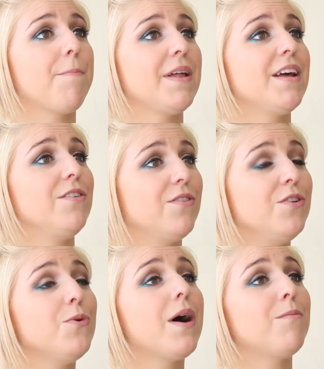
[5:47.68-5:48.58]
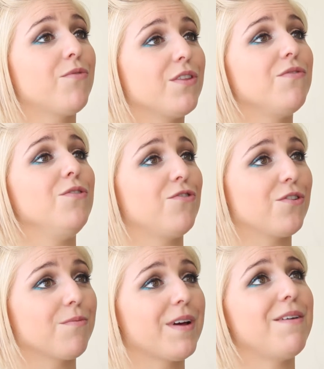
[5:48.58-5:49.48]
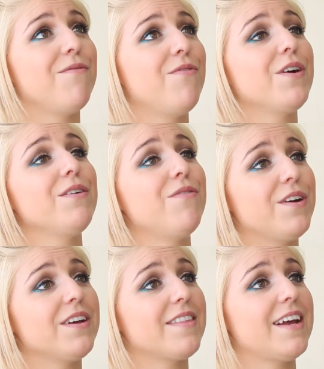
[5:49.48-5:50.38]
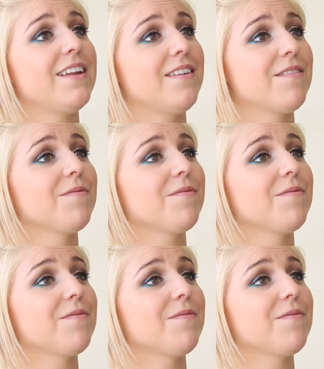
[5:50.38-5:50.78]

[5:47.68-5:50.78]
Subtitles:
but a new album for the future, and I'm very, very excited.